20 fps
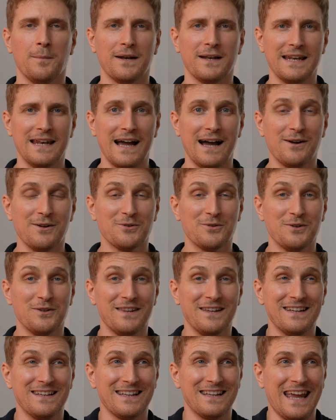But now to
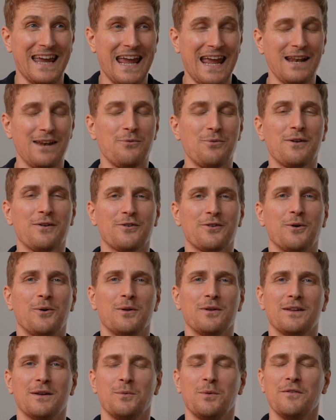the end
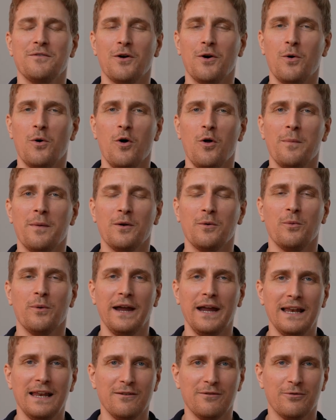result that we've all been
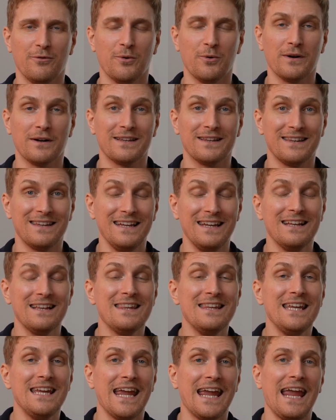waiting for. Did
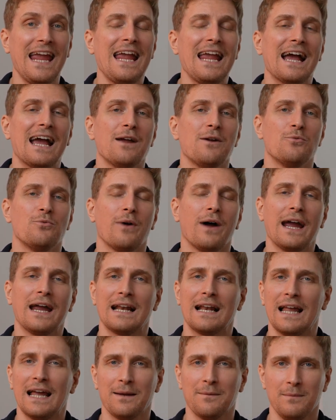the AI
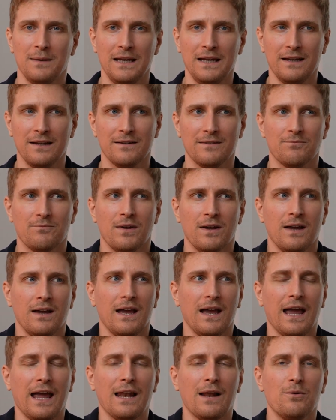write like me?
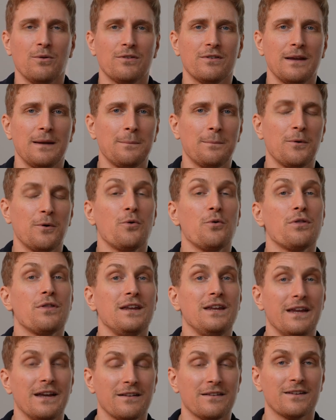And I'll say both
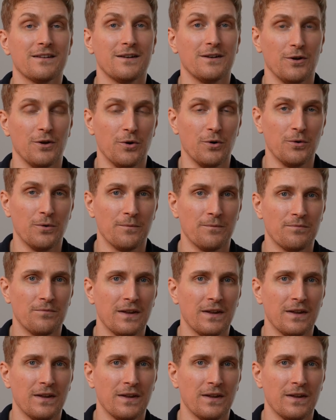yes and no.